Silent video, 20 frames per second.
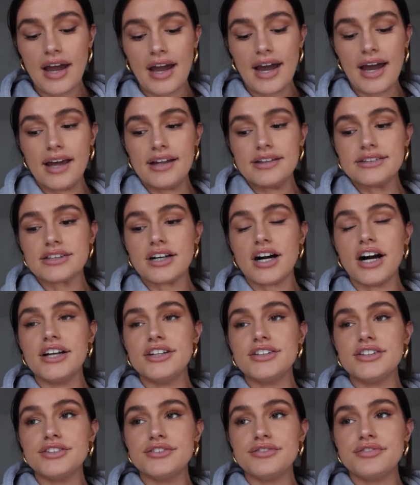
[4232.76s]
and
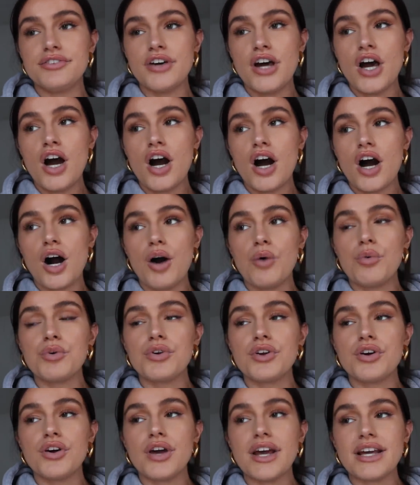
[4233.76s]
kind of I want
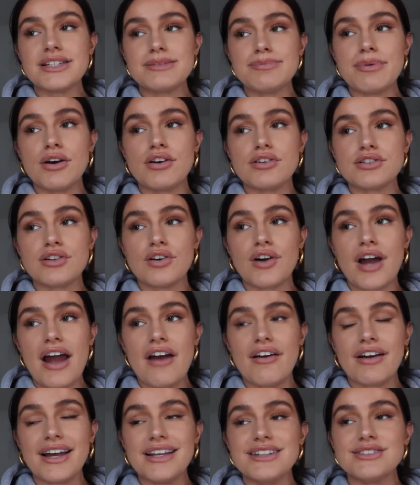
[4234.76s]
to experience long
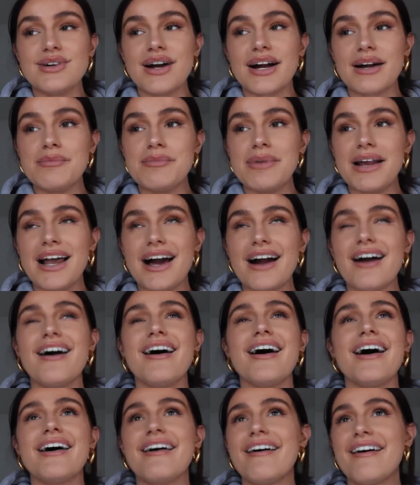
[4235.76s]
hair again so I can be like,
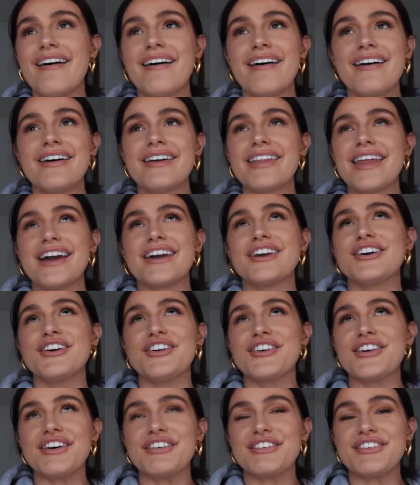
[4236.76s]
oh, thank
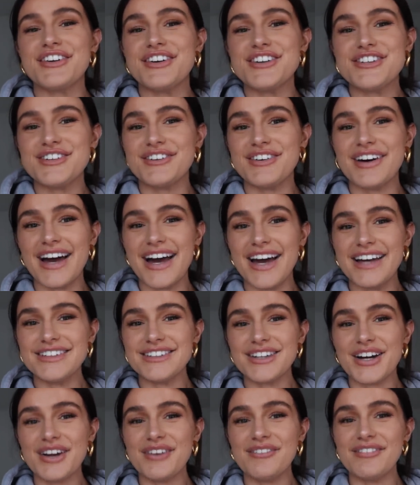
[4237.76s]
God I've got short hair, do
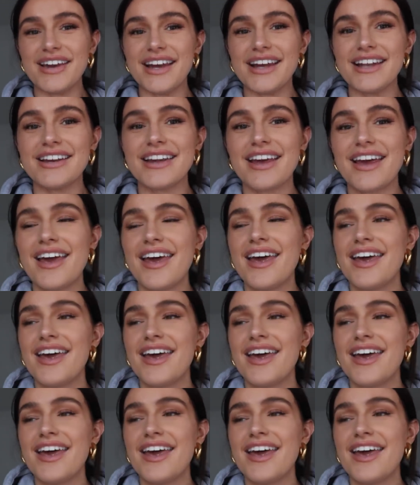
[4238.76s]
you know what I mean?